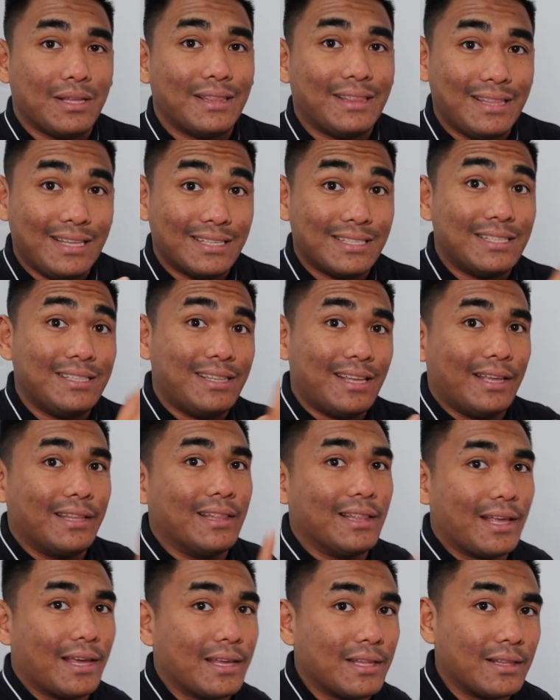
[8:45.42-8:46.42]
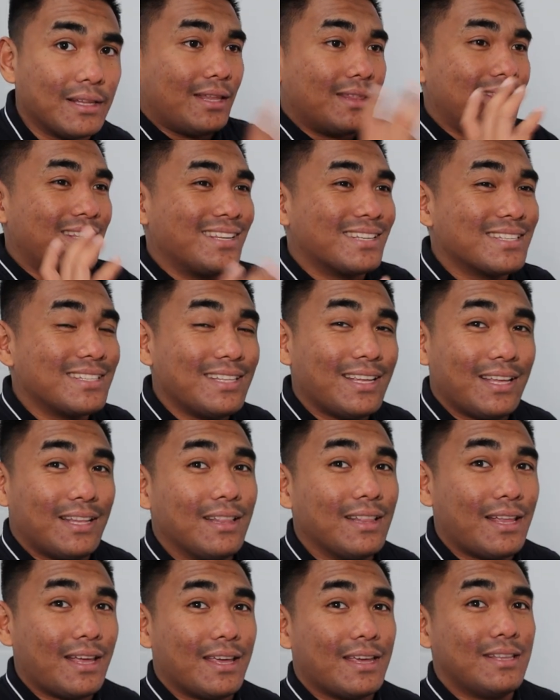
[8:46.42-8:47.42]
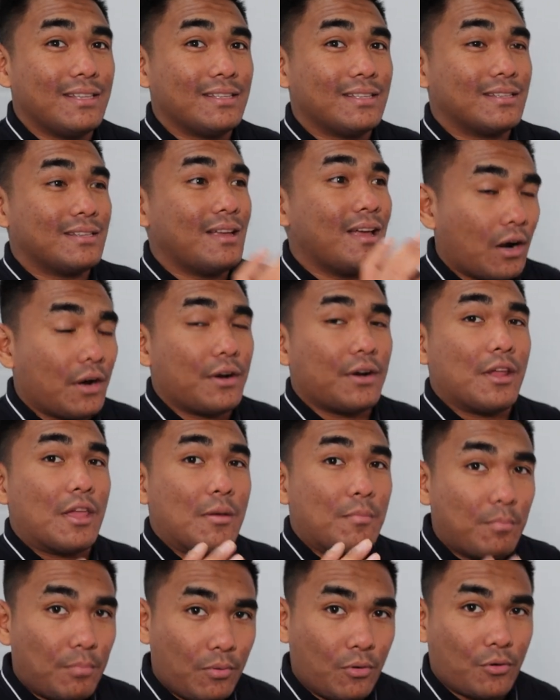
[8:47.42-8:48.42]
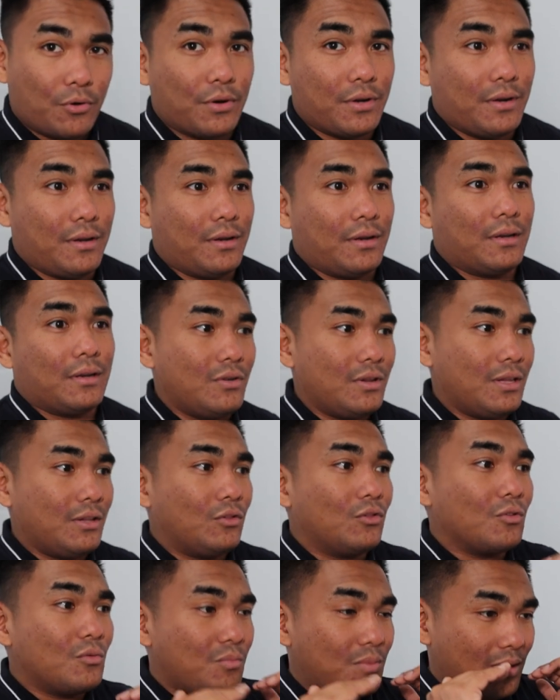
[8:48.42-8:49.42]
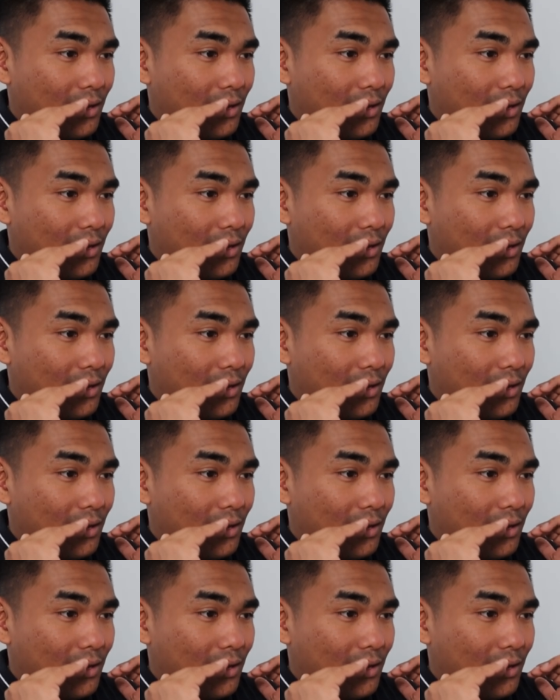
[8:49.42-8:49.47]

meet this deadline. And these deadlines are important. You need to